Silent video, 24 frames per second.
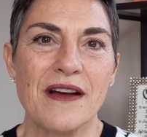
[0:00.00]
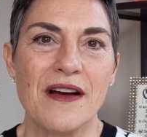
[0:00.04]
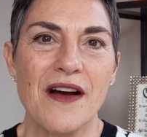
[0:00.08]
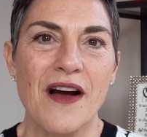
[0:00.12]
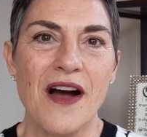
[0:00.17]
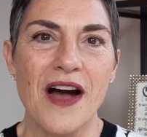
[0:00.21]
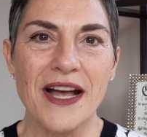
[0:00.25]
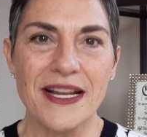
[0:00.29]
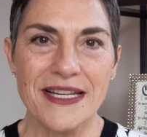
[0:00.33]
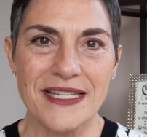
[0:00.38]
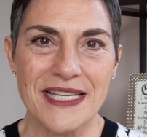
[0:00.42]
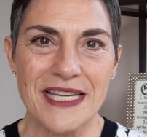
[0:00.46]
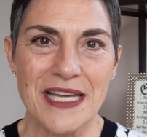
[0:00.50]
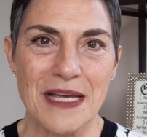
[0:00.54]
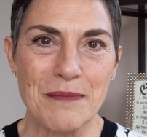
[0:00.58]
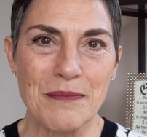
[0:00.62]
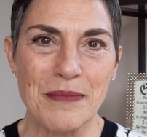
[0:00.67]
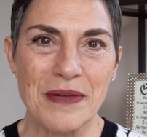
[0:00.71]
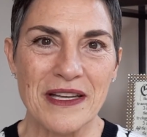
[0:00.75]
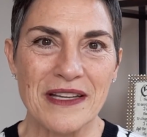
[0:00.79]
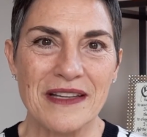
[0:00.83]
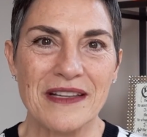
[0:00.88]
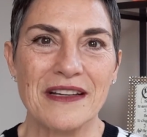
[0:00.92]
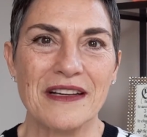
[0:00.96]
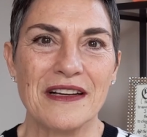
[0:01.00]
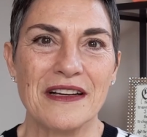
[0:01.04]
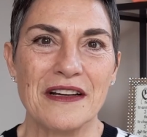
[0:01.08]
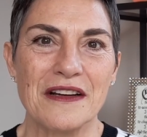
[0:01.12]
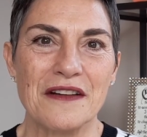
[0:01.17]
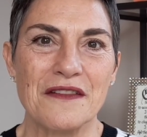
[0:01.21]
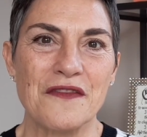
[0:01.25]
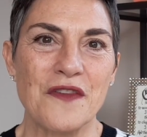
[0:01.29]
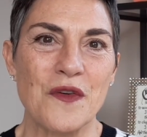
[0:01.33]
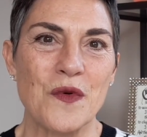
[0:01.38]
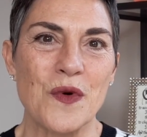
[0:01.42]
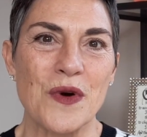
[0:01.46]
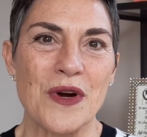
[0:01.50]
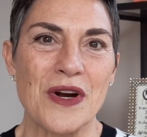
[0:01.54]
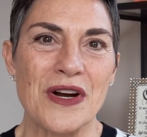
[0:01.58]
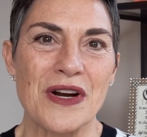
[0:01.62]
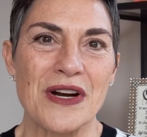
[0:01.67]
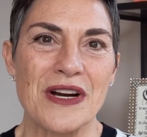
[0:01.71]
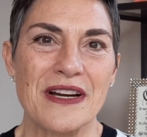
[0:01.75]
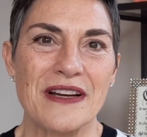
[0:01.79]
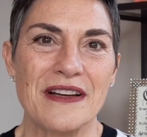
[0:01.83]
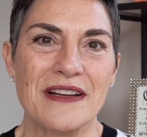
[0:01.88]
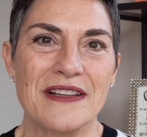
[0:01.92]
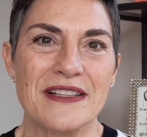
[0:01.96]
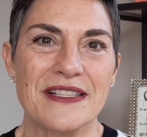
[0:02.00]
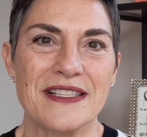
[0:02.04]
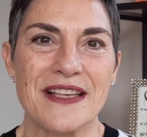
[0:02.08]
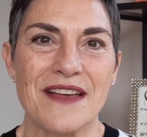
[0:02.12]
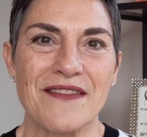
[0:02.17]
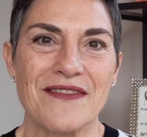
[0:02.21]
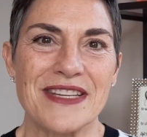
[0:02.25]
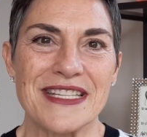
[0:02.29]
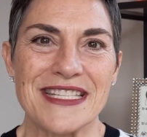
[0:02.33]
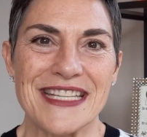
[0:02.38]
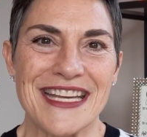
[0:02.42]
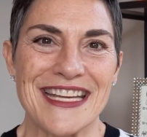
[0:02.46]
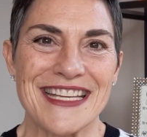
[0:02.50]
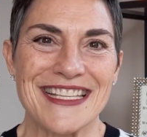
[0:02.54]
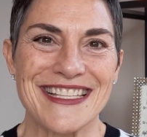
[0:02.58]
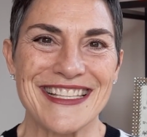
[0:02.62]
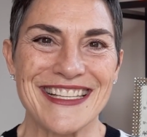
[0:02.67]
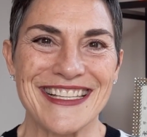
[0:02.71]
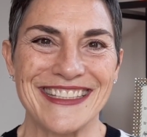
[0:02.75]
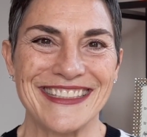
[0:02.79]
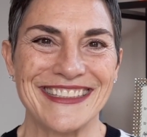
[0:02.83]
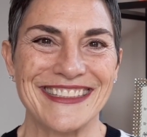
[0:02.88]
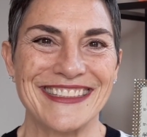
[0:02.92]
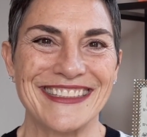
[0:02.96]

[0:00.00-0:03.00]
hot tip for 7 days.